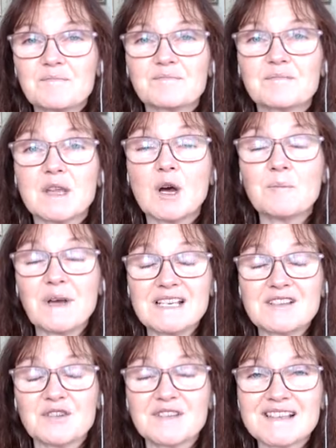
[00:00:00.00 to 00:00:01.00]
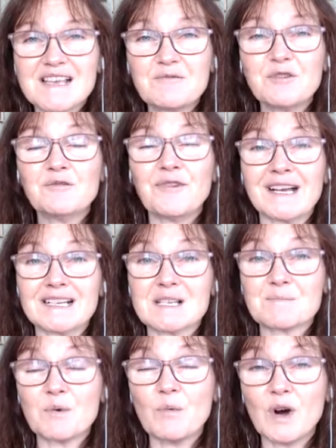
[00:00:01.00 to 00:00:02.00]
are based on several factors,
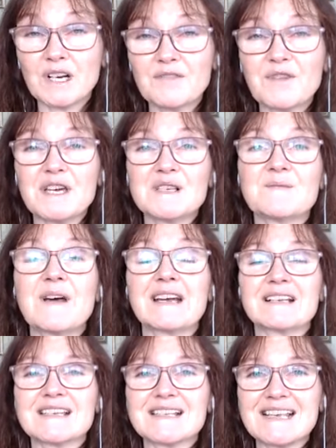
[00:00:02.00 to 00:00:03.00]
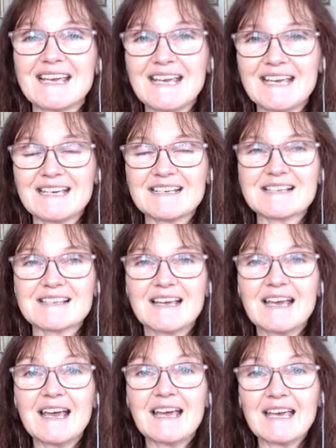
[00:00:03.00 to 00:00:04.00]
but one of those factors is
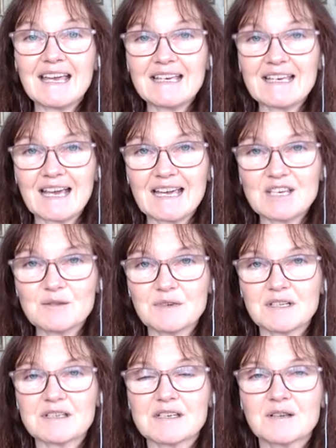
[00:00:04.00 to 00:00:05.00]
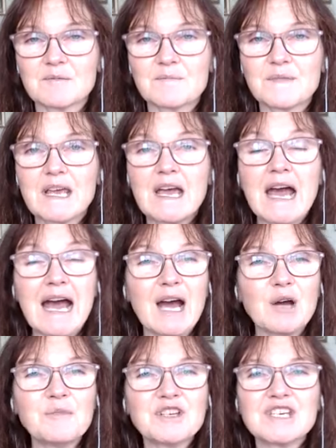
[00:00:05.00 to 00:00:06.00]
engagement. How
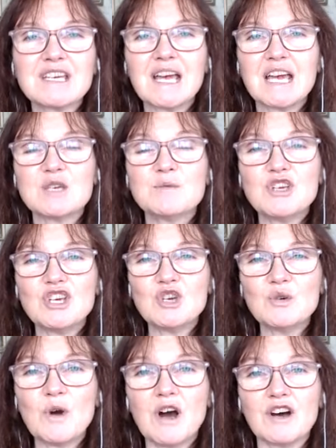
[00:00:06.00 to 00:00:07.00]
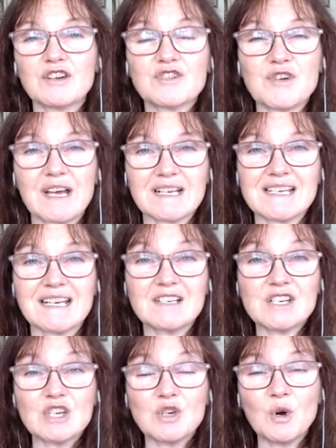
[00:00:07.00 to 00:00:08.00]
much engagement you are attracting
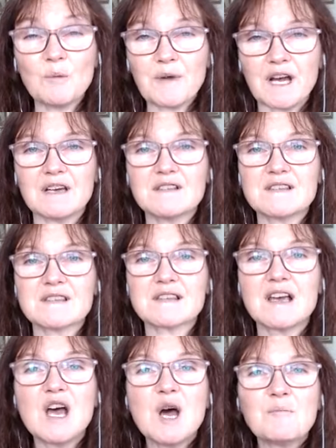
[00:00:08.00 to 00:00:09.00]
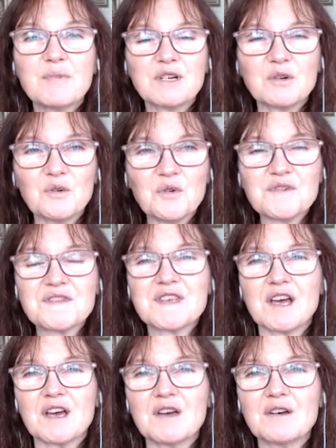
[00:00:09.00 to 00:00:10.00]
to your posts, but
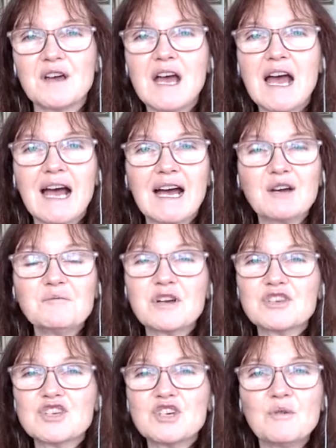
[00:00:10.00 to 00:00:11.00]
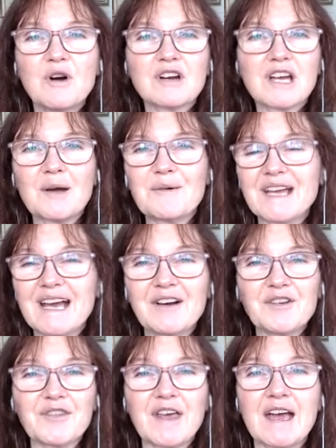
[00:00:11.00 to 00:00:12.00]
also how much you are going out
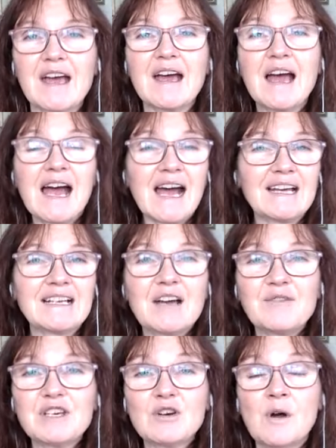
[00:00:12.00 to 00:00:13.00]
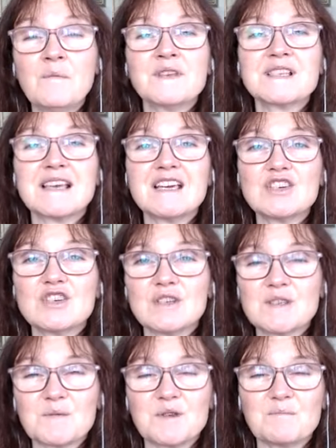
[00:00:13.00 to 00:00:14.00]
there and having
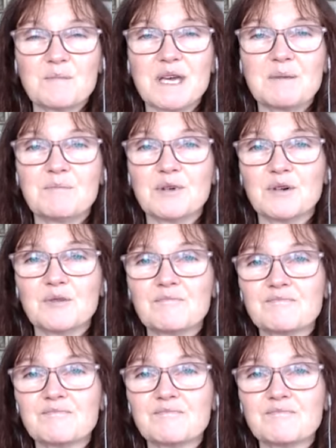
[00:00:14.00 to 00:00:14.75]
conversations with people